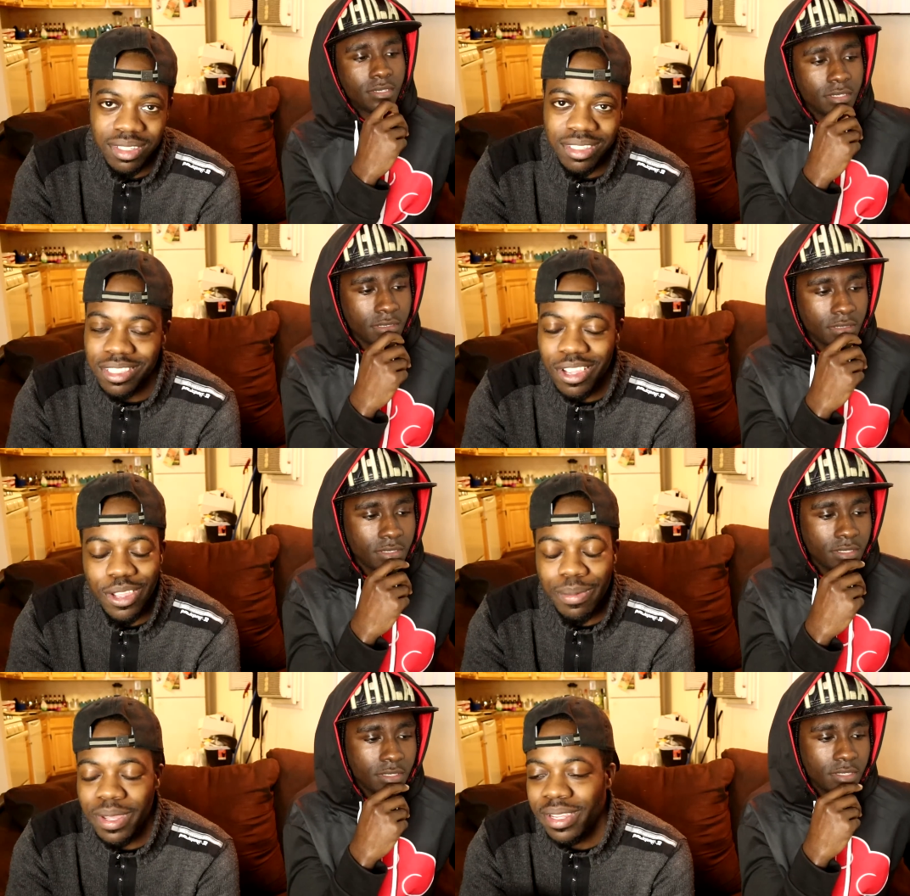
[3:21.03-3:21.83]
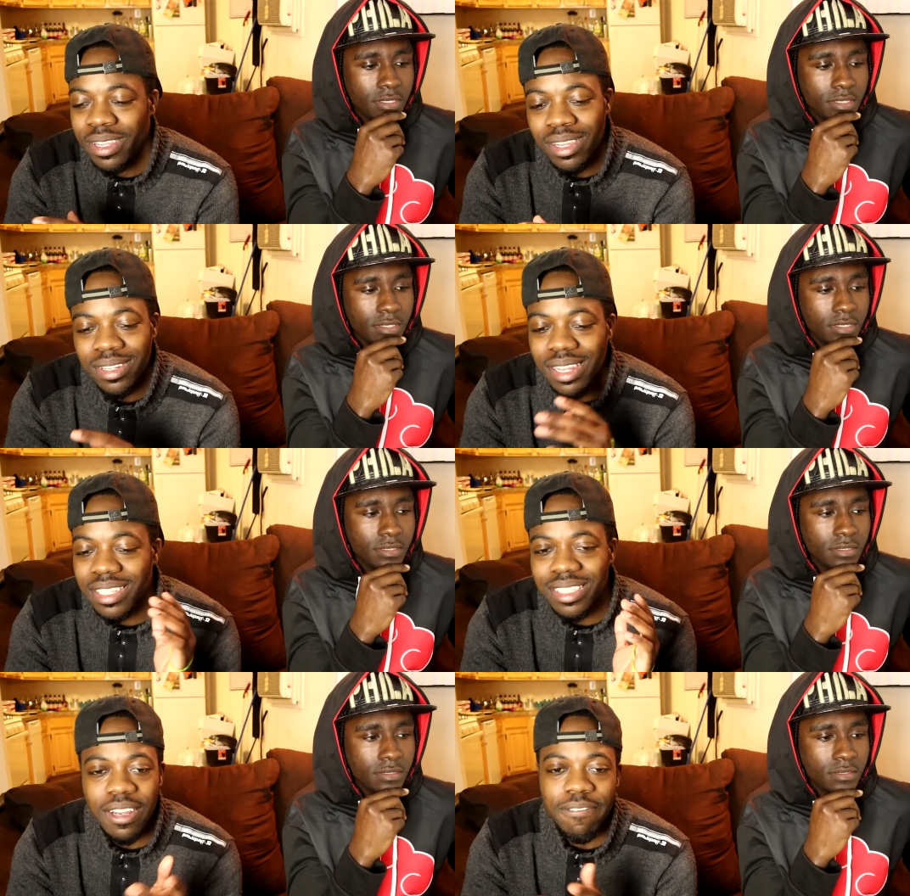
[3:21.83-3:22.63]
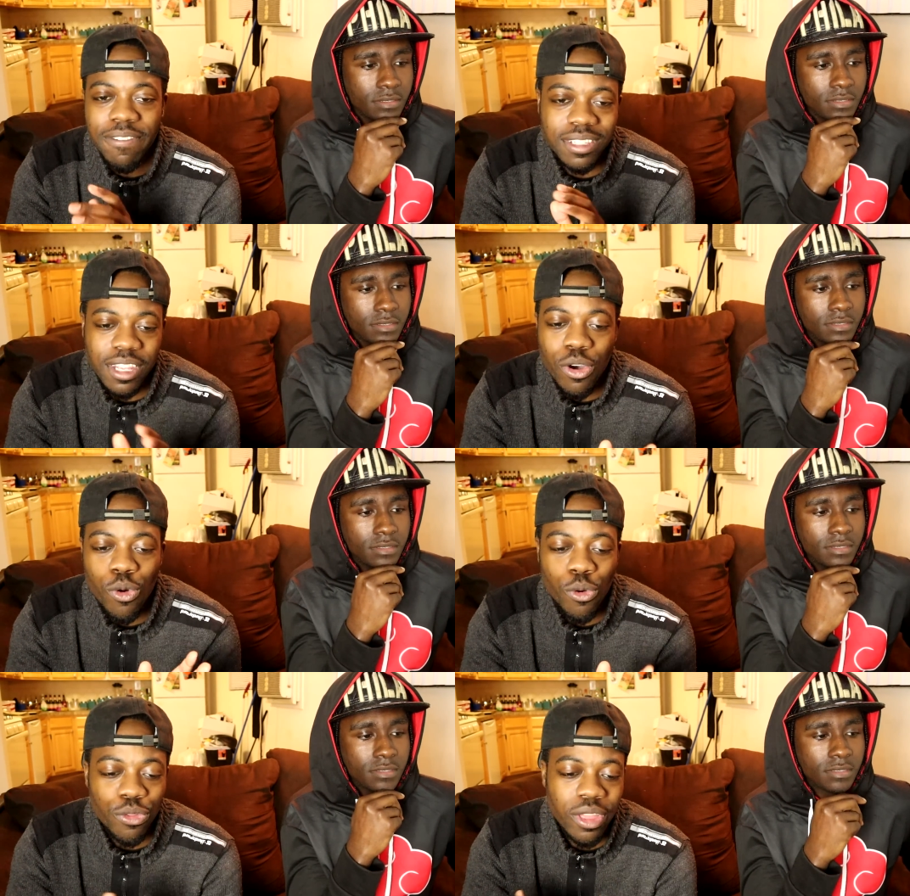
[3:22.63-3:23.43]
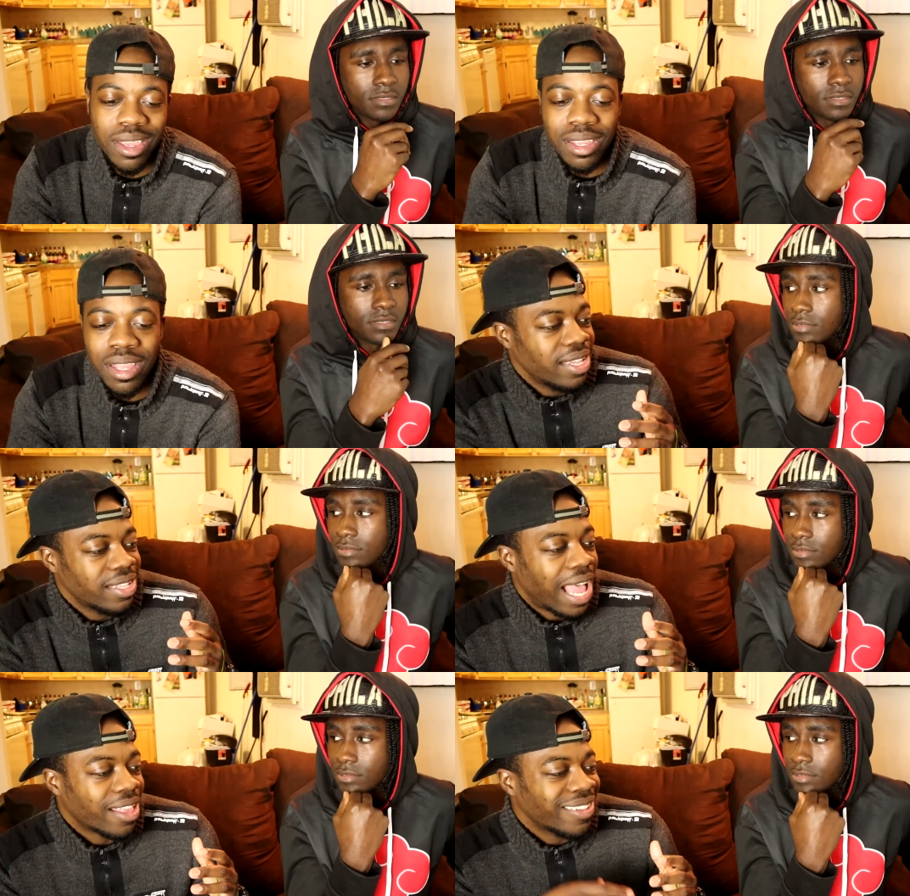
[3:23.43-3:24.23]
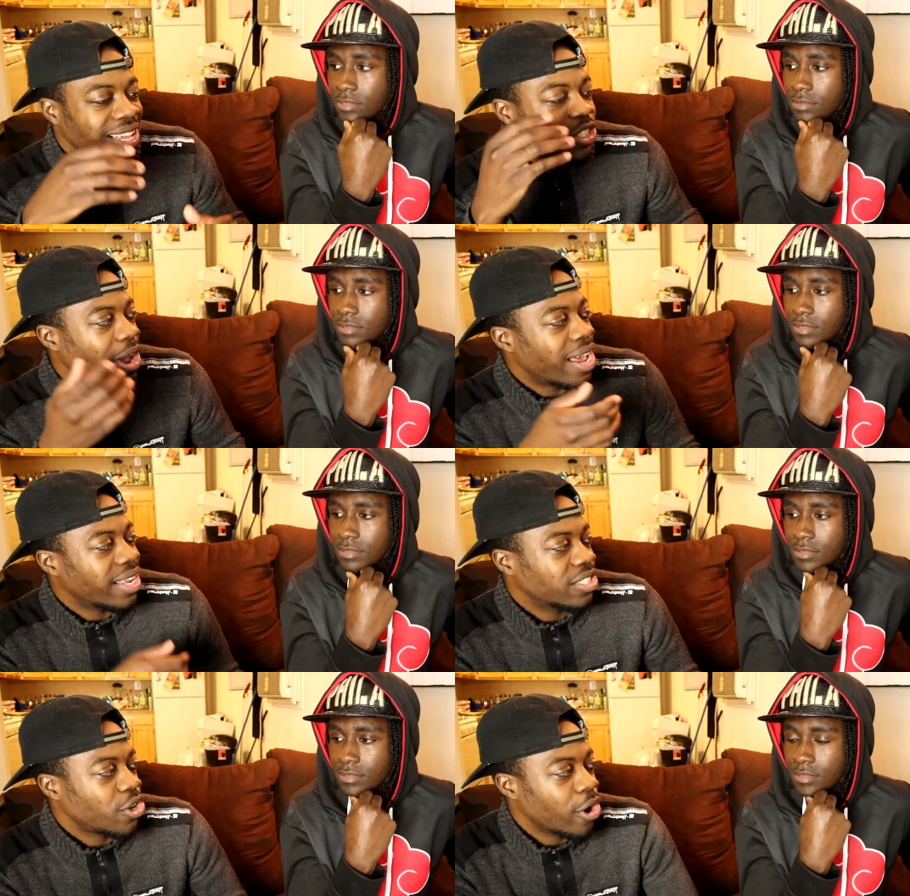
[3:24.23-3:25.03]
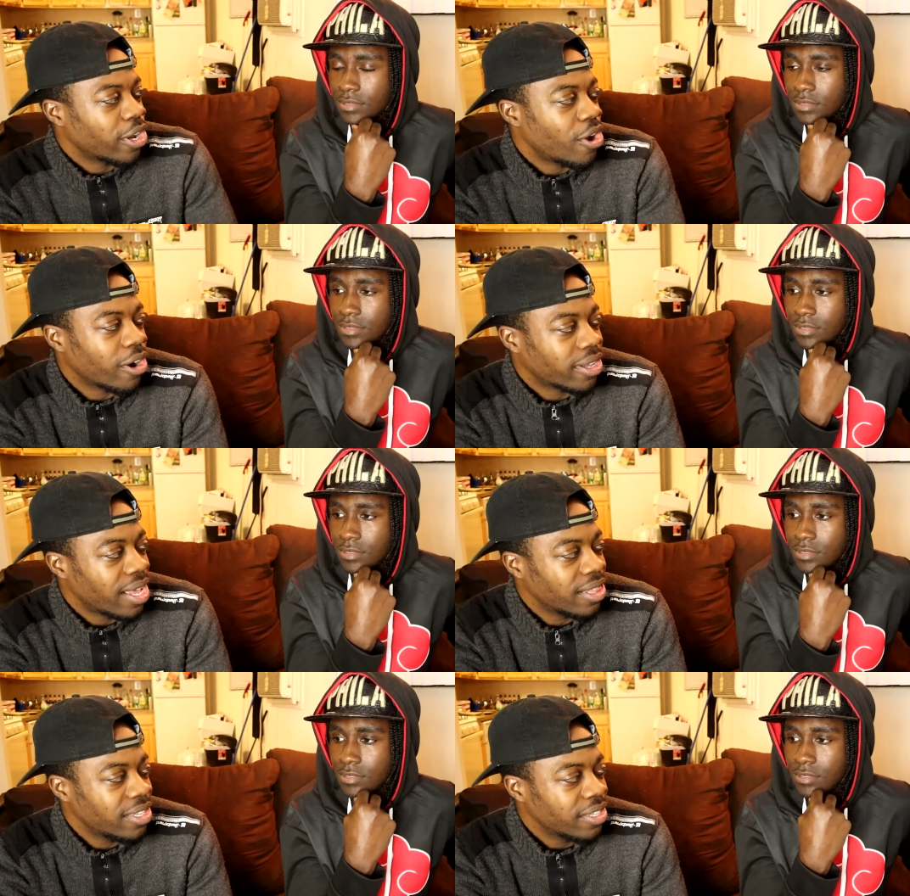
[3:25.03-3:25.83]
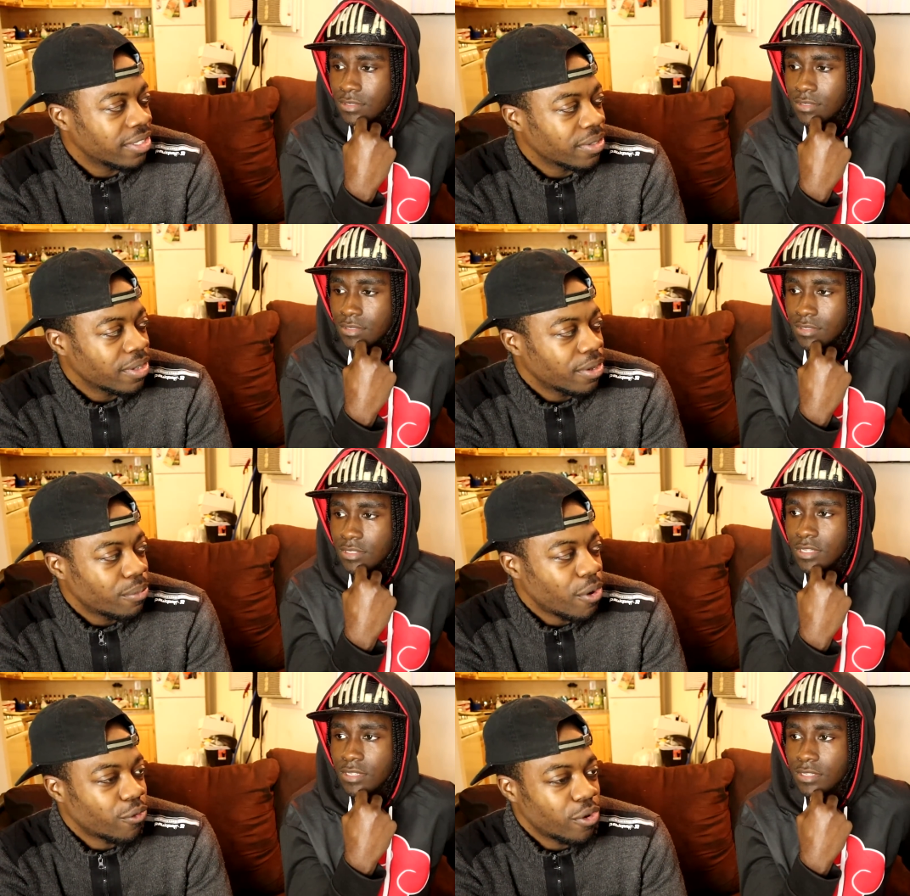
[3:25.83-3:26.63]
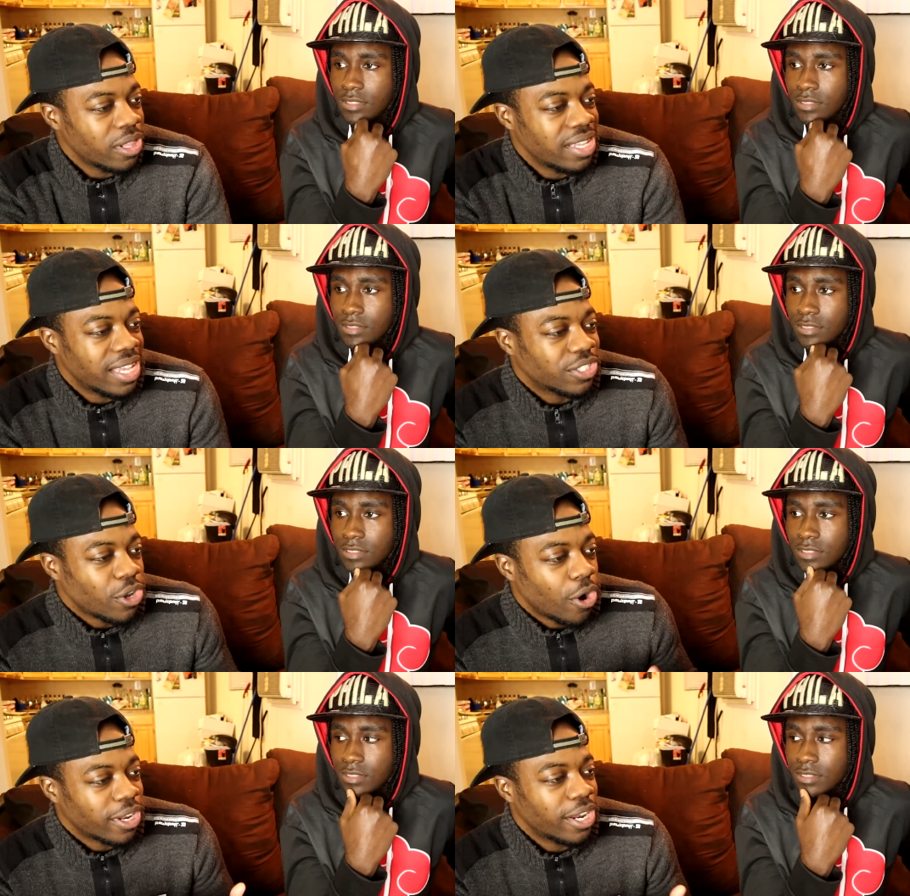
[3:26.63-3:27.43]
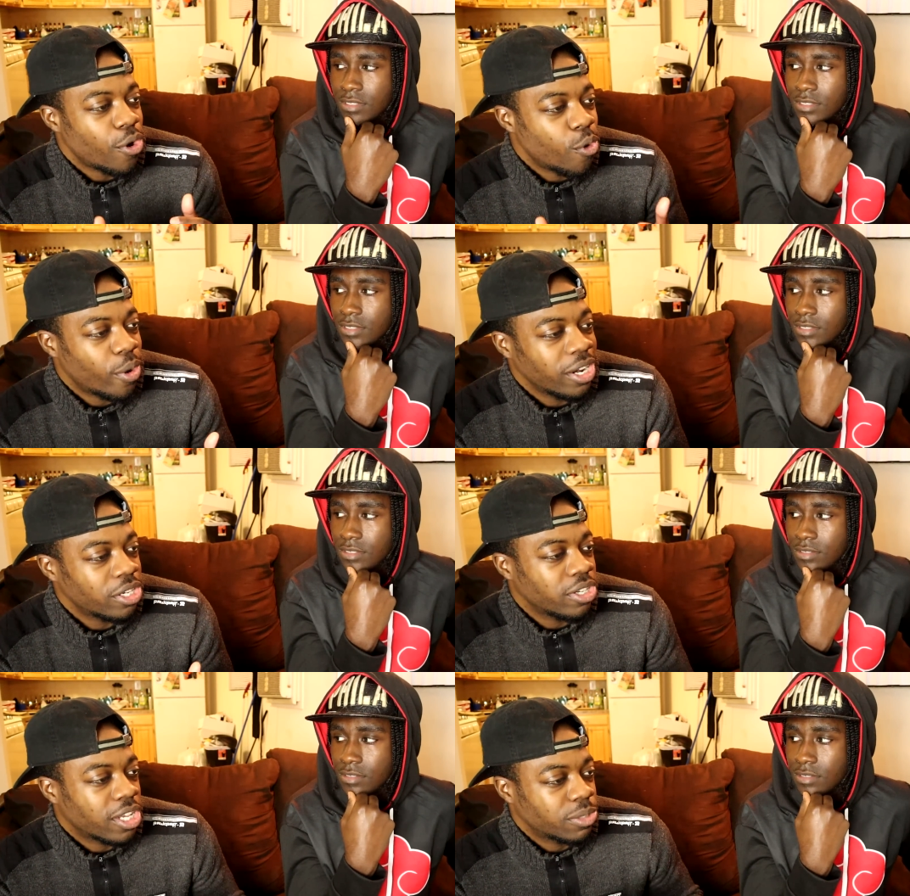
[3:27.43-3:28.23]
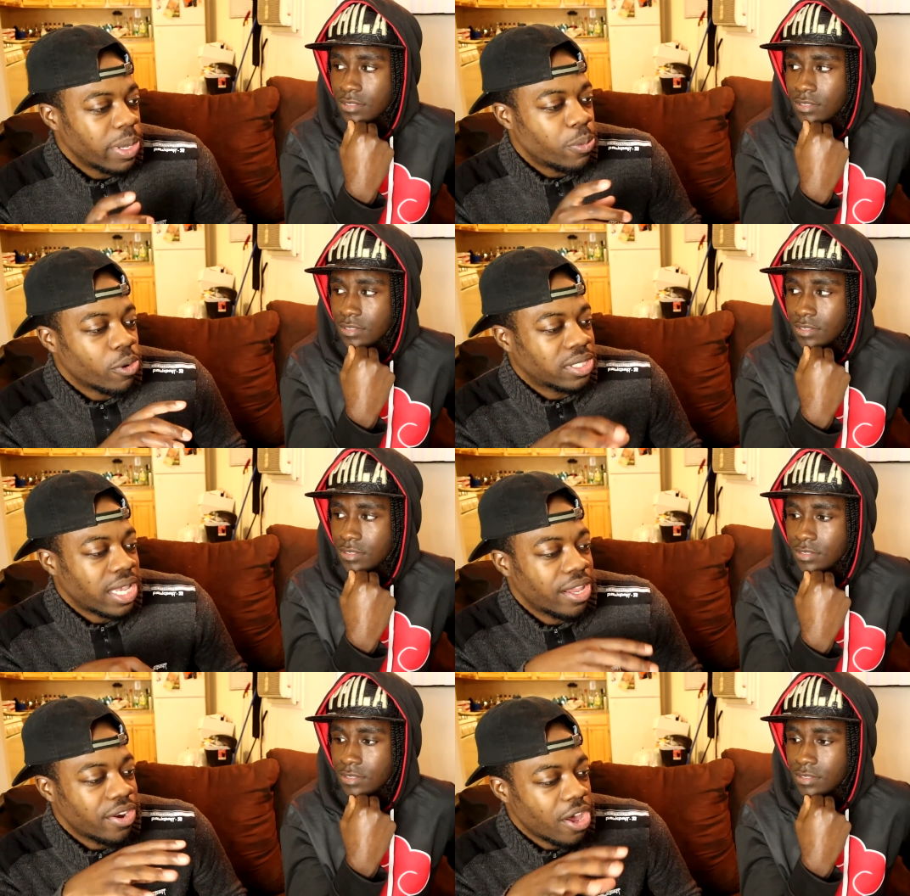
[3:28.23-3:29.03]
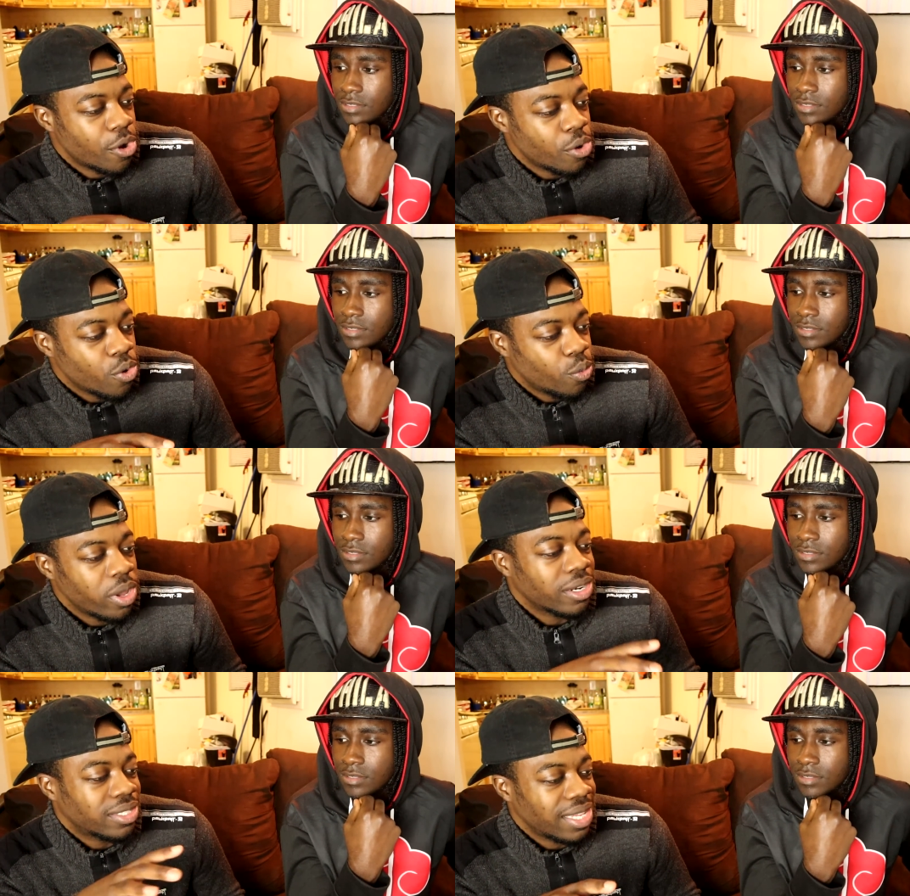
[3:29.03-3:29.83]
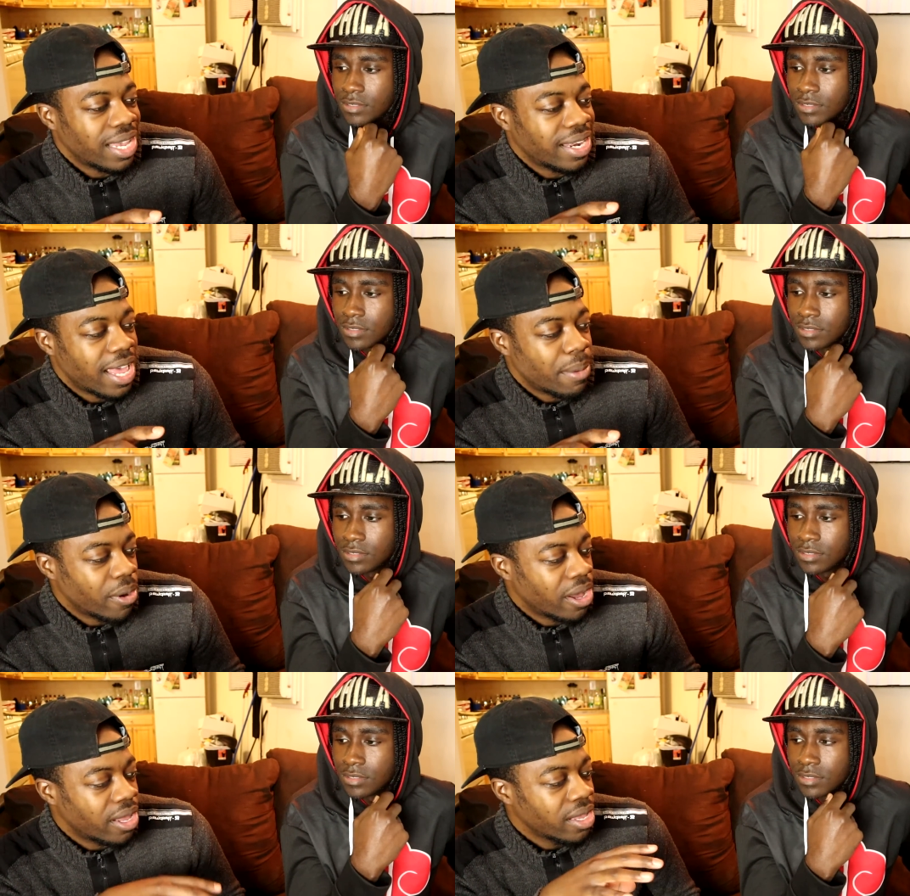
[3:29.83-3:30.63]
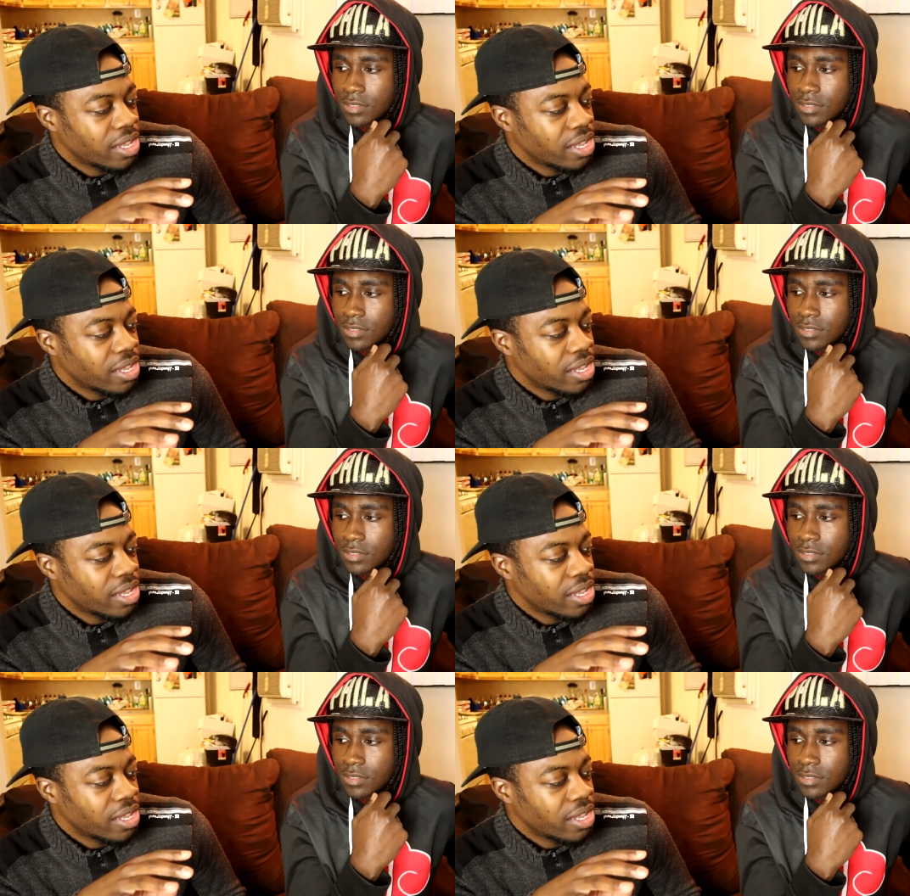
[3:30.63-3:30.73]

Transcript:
Speaker 1: So you mean they just need to fix that whole thing. I think they try to target R. Kelly, but yeah. really it's targeting the whole industry because people are saying no. We understand that, but